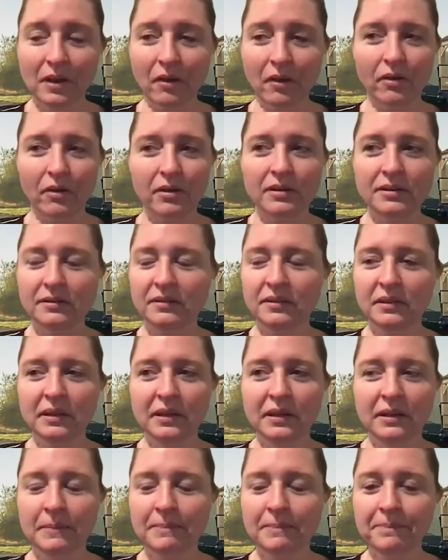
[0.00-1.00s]
Oh, D O
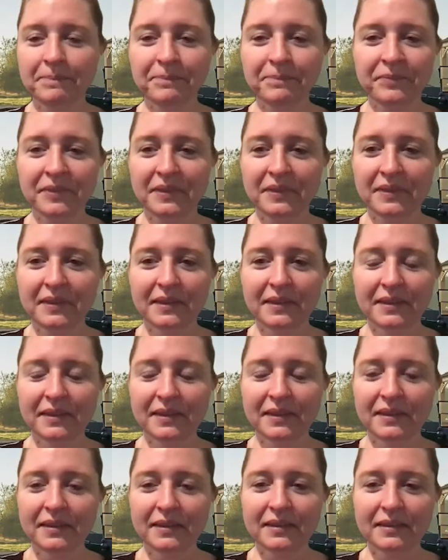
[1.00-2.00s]
R O N.
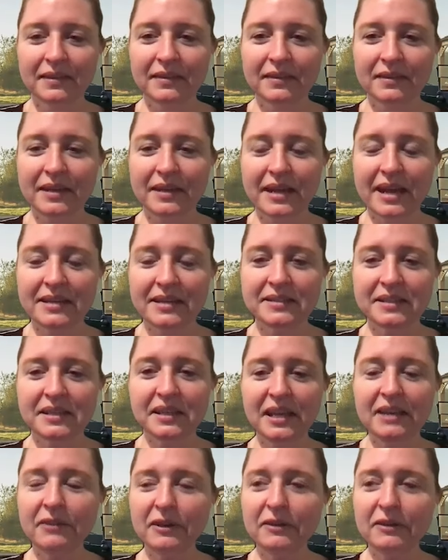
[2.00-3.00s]
Good
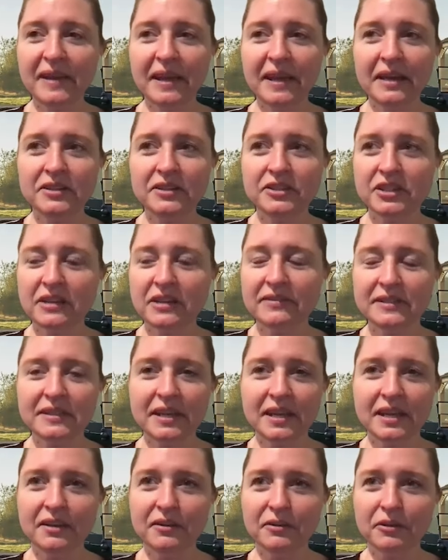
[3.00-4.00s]
casting. Even if he had to shave his
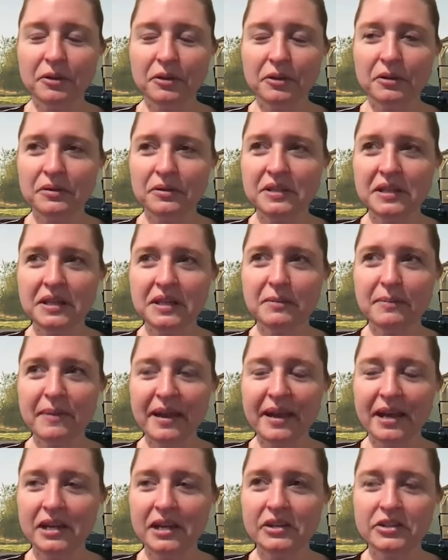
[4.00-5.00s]
head and grow the goatee to
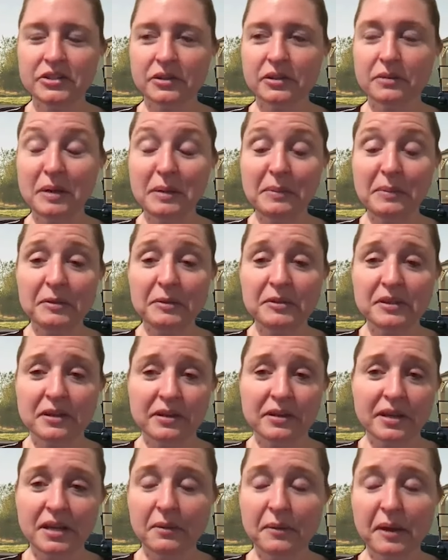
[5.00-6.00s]
match, or maybe he was
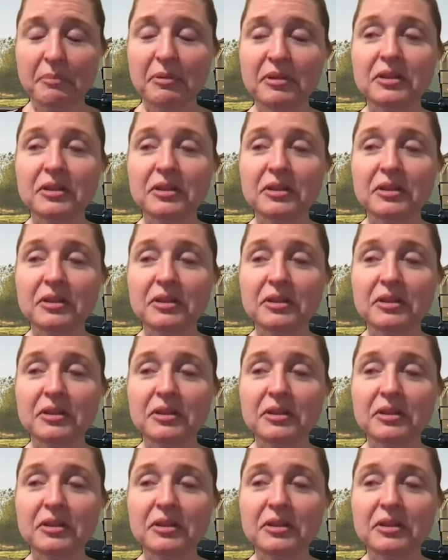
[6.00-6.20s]
art anyway.